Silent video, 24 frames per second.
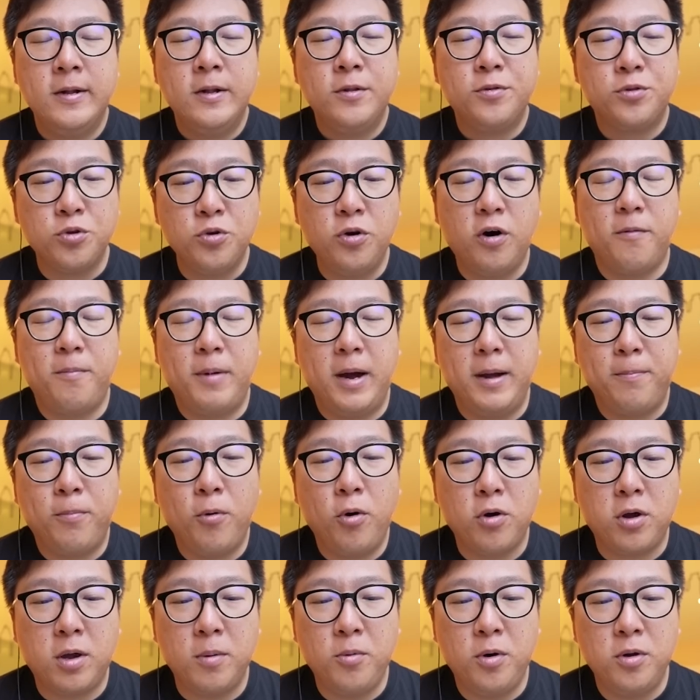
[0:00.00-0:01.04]
2 of my
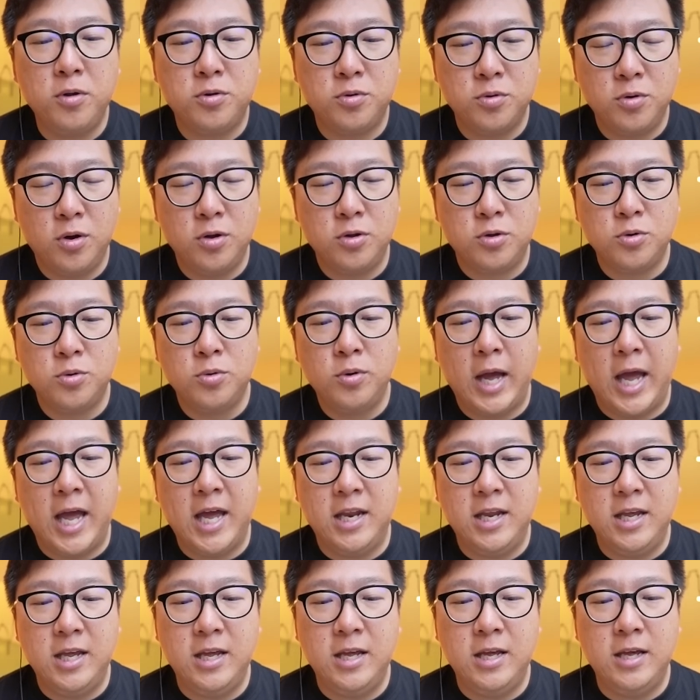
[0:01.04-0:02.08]
Pokemon do not do
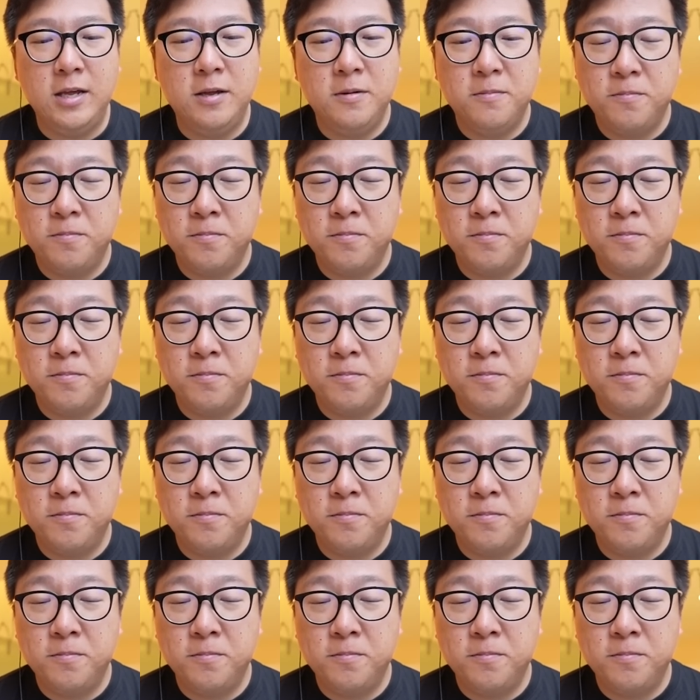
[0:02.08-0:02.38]
any